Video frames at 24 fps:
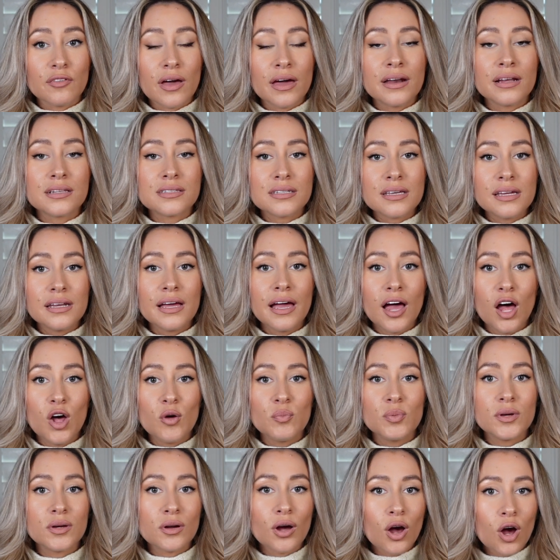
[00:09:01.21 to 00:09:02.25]
And it's going to
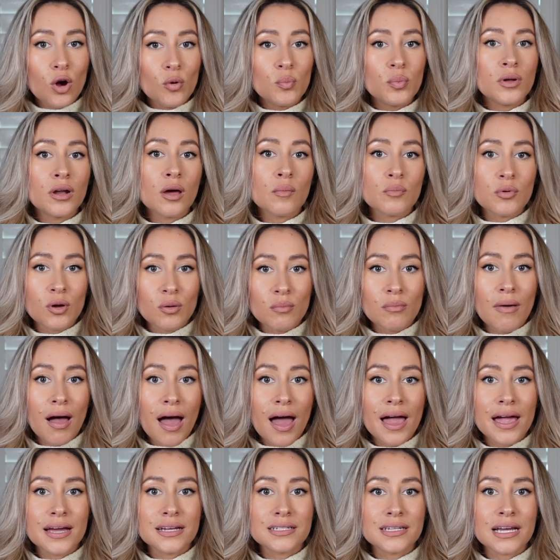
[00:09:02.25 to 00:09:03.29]
help you to open up your
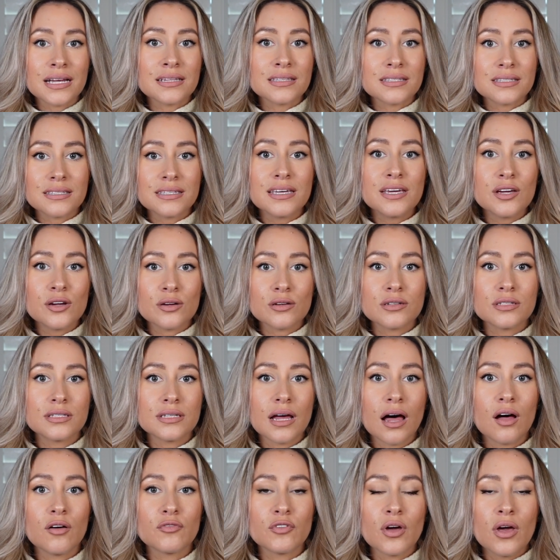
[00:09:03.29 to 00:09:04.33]
mind and see
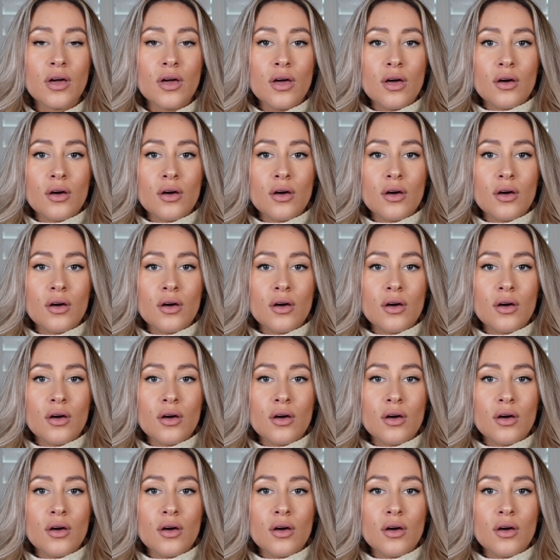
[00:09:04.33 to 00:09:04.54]
yourself